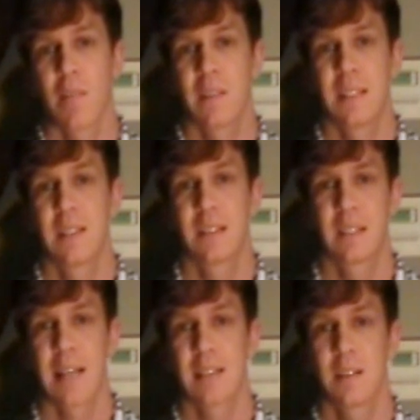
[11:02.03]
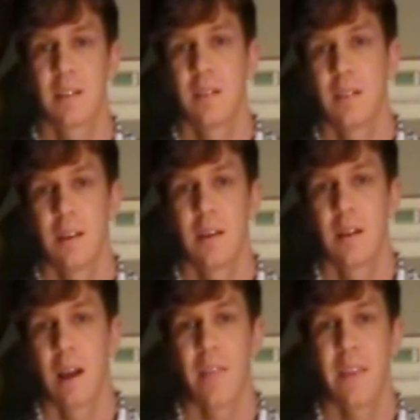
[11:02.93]
his success,
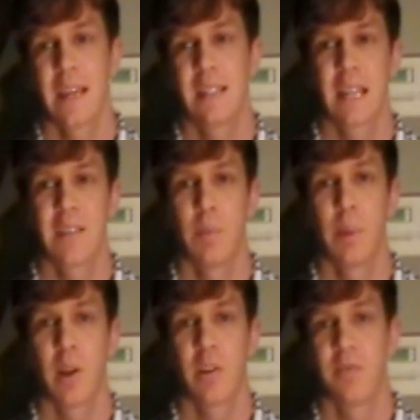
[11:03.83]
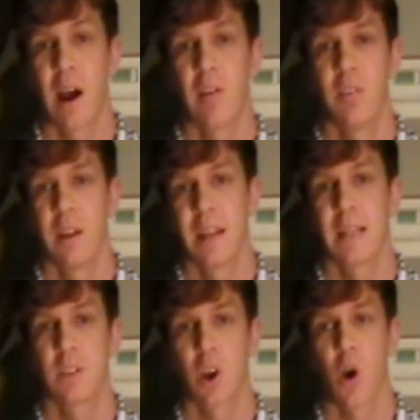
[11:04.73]
I think he's an even better father than he is a
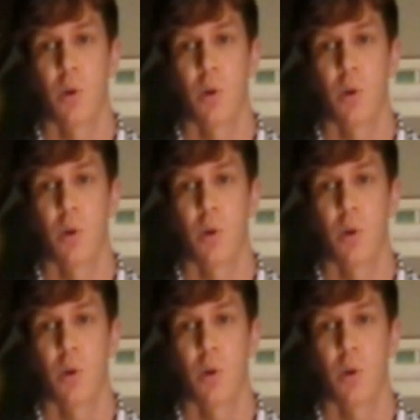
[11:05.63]
coach.